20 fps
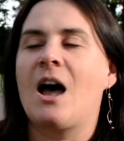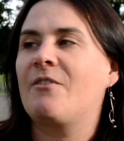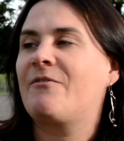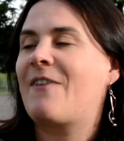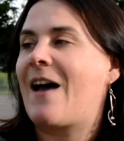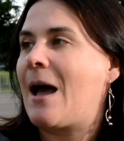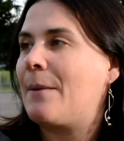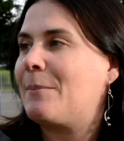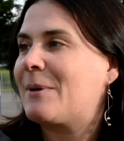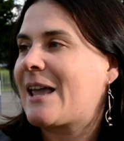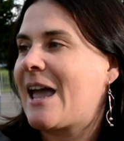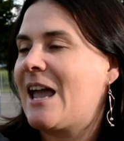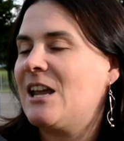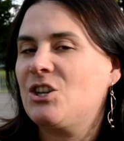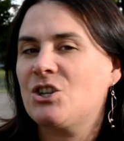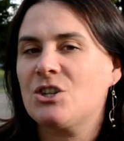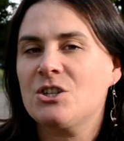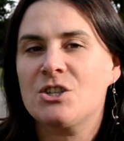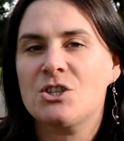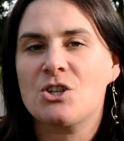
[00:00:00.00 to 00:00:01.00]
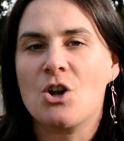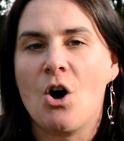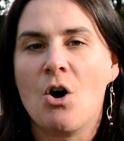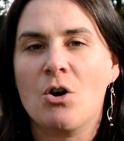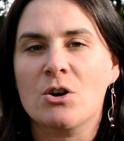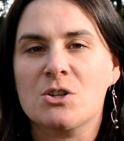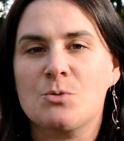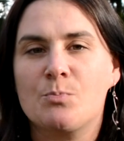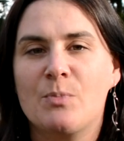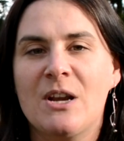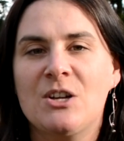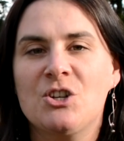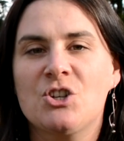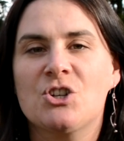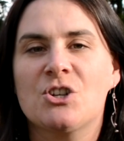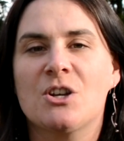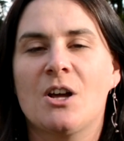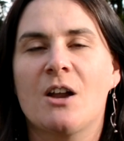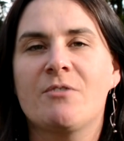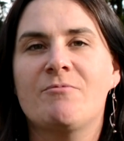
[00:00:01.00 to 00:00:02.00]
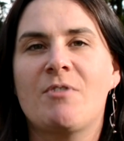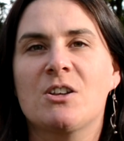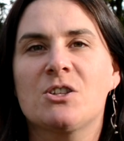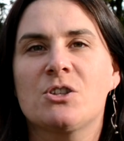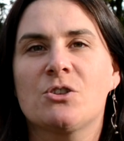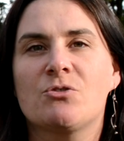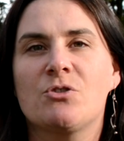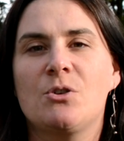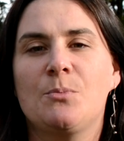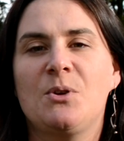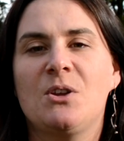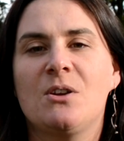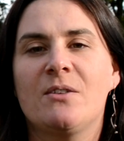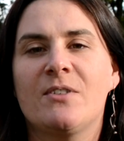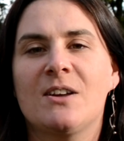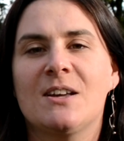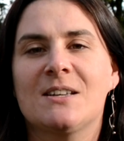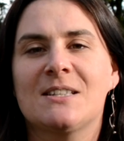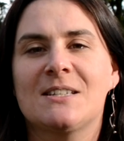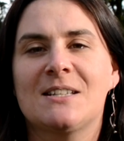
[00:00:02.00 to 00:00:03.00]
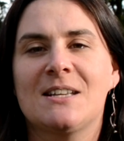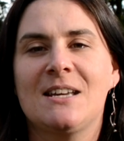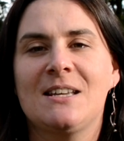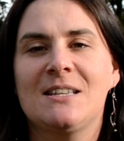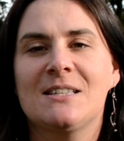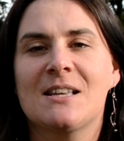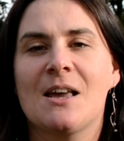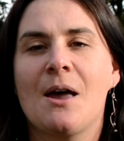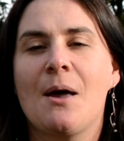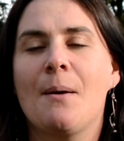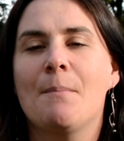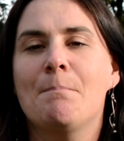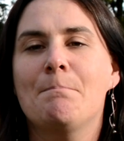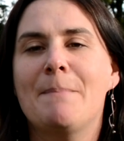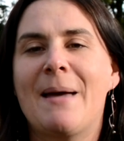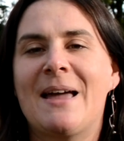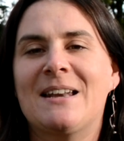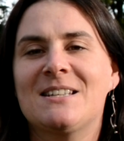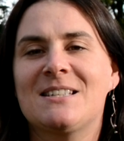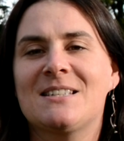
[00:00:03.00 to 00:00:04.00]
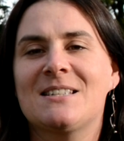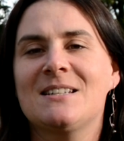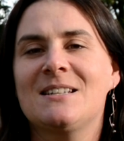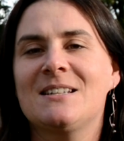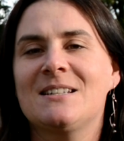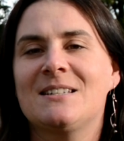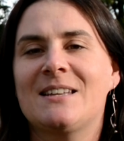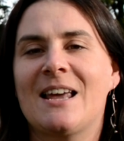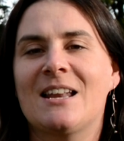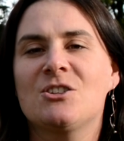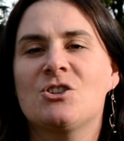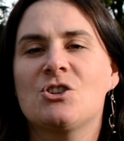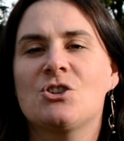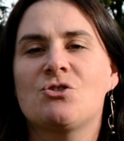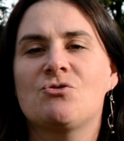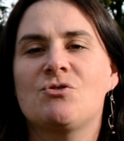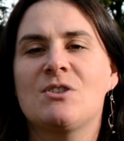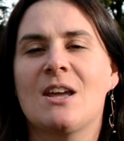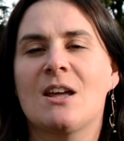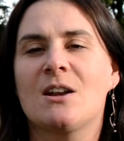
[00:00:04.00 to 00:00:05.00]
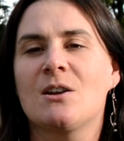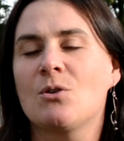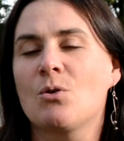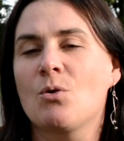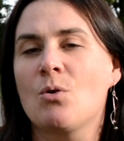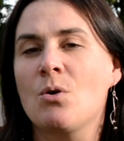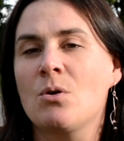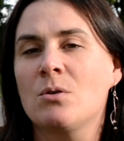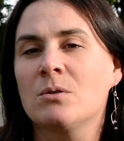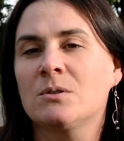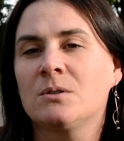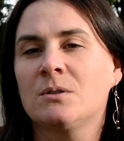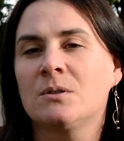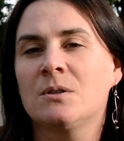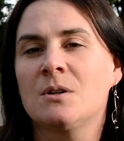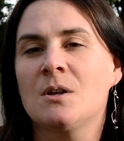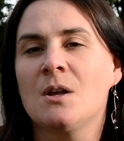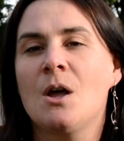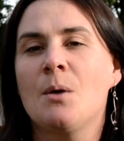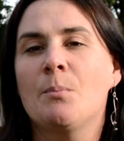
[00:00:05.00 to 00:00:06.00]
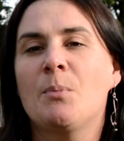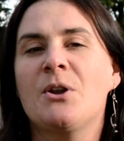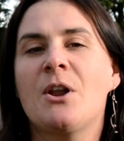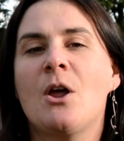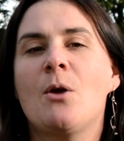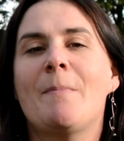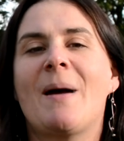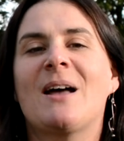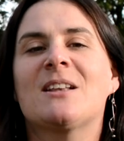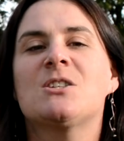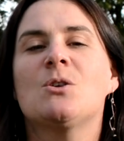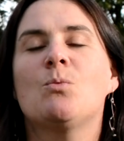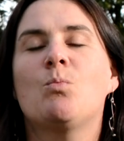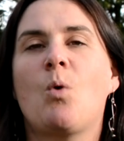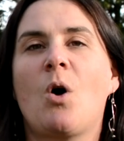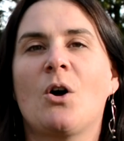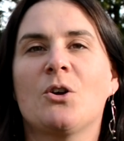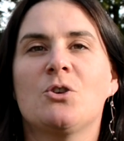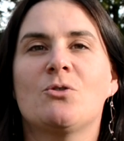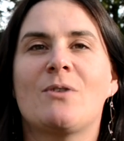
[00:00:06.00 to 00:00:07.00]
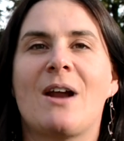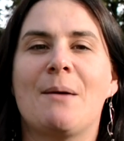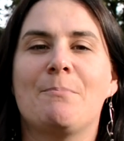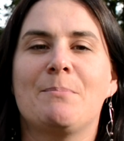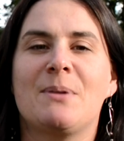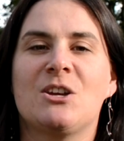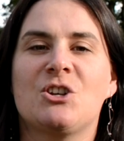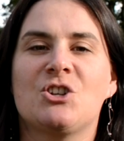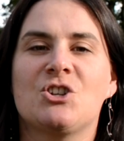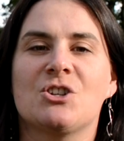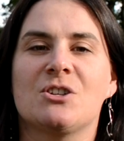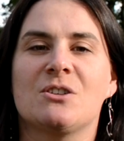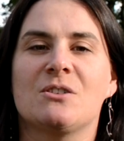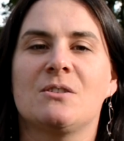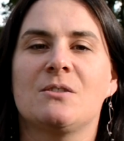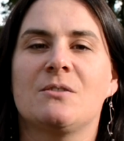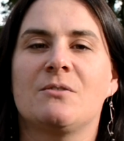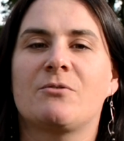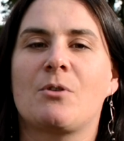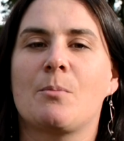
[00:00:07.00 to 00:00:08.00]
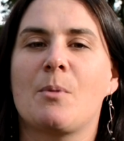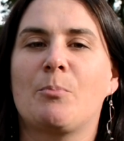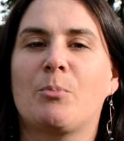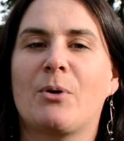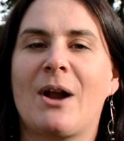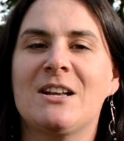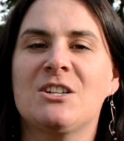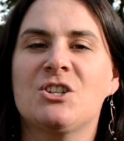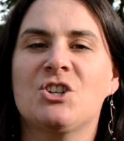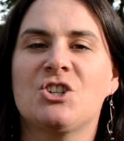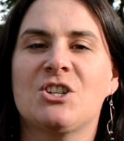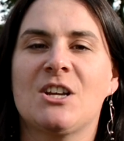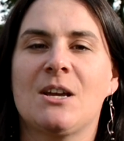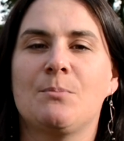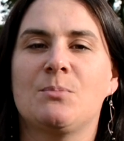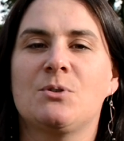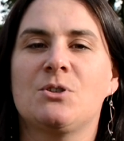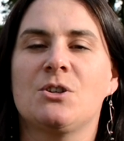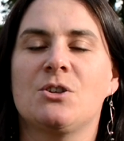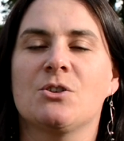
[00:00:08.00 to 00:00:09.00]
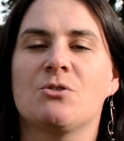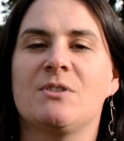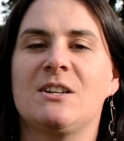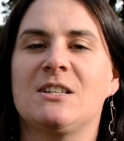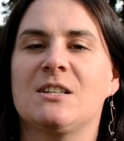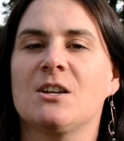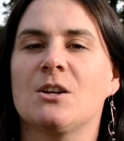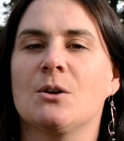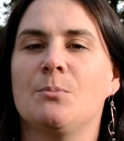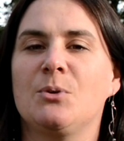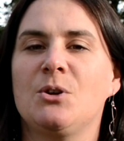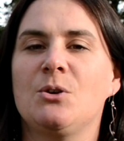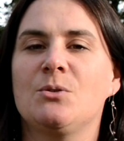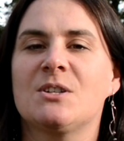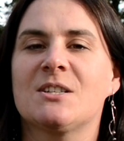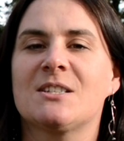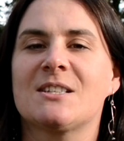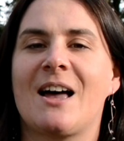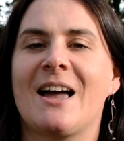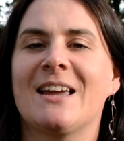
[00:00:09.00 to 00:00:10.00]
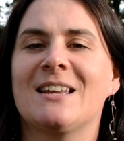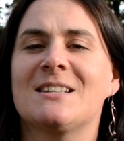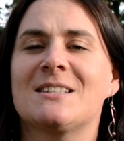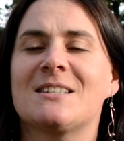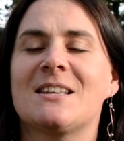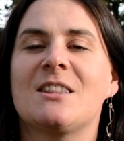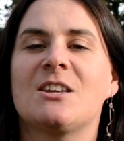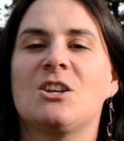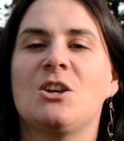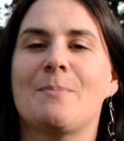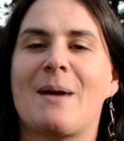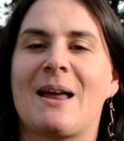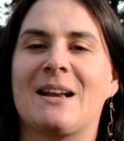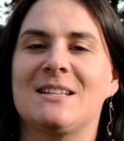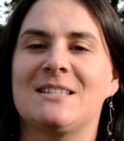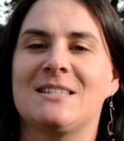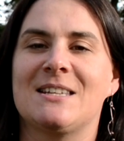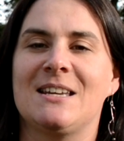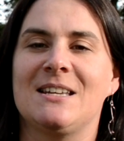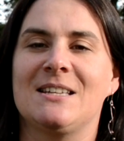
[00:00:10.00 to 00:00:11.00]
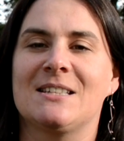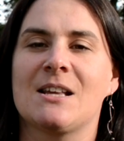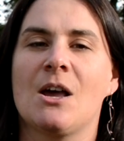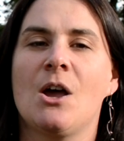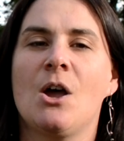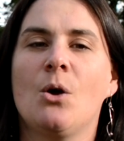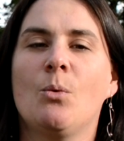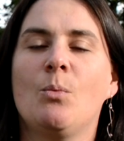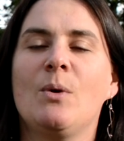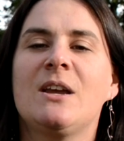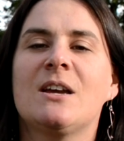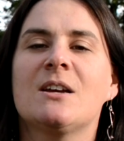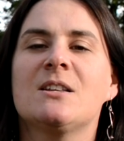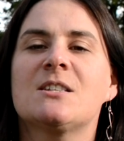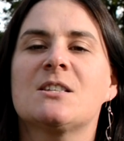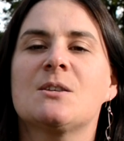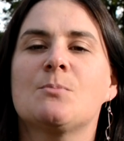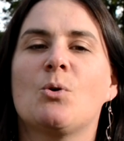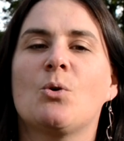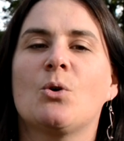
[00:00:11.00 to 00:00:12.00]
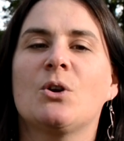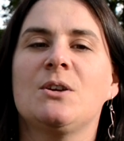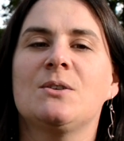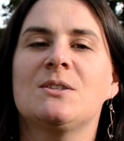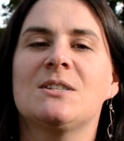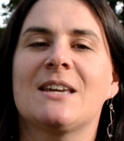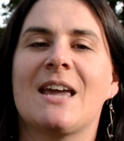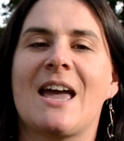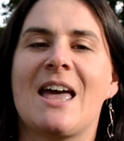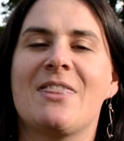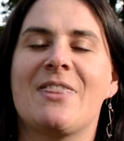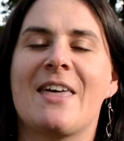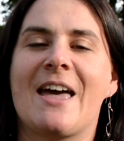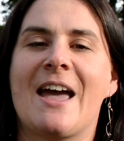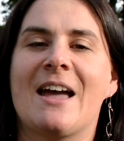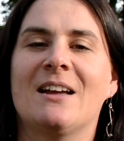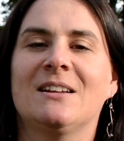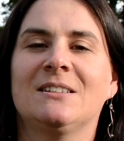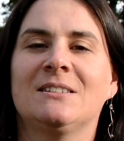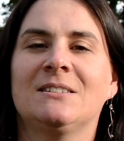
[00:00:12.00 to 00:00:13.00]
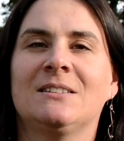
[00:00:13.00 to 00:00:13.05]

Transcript: for applications to Oxbridge and Russell Group Universities, medicine, dentistry and law. But no matter what your ambition, from apprenticeship to degrees in computer science and the humanities, we can support you to get there.